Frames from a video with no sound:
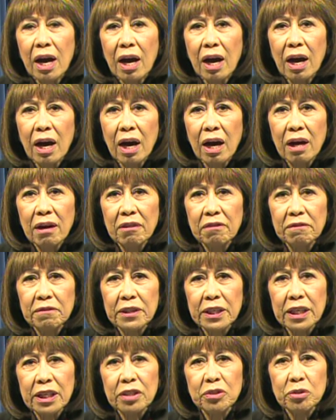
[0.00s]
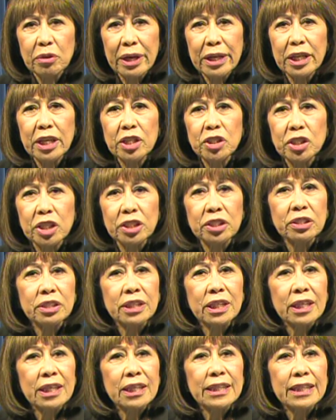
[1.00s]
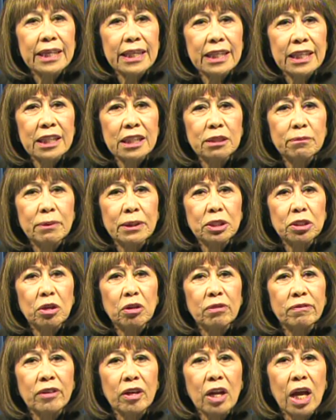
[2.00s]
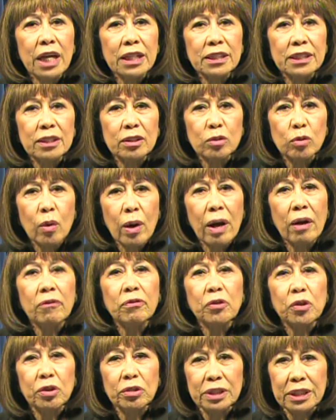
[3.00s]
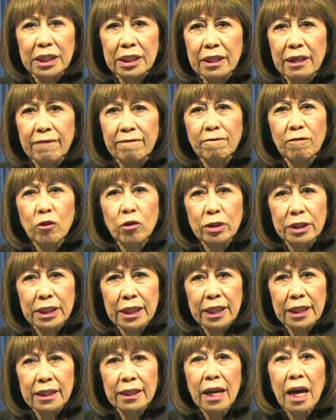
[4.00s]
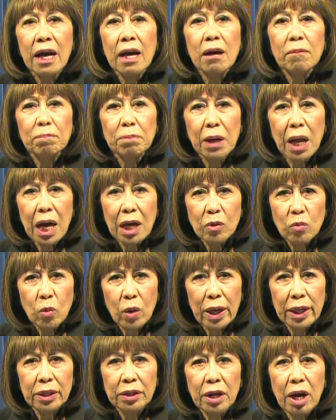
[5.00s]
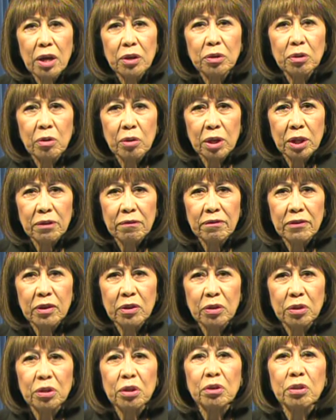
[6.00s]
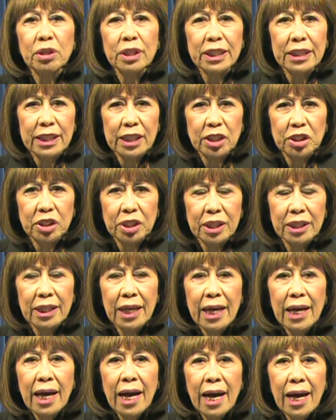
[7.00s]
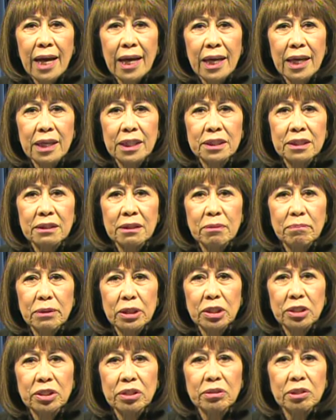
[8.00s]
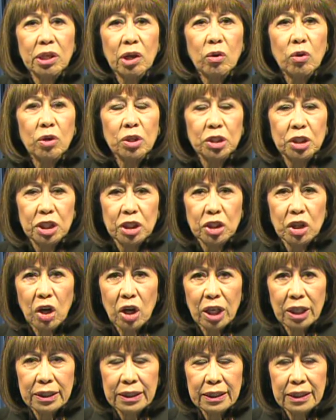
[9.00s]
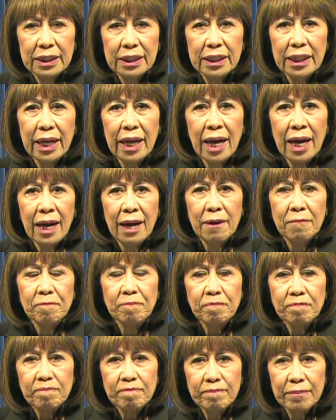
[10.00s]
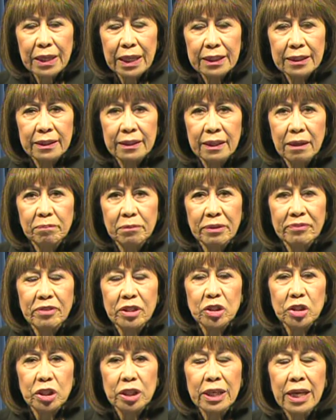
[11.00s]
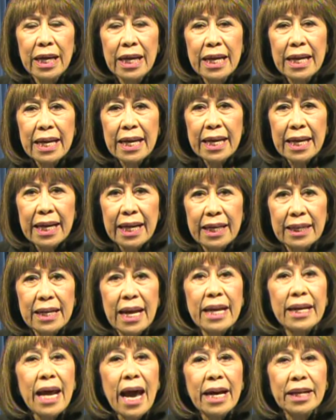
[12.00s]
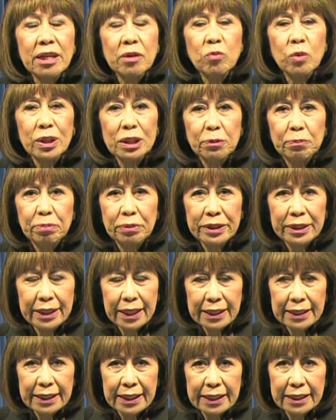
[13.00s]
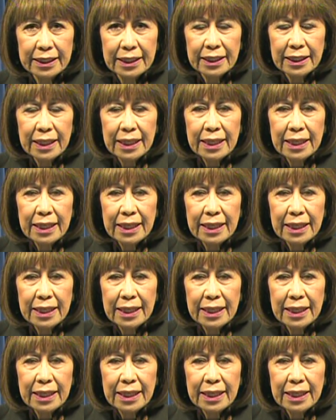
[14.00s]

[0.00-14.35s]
of the drainage and utility easements over lots 12, 13, and 14, Block 1, Northview 3rd Edition, to the Minnesota Orchard Gardens subdivision. And that item was presented.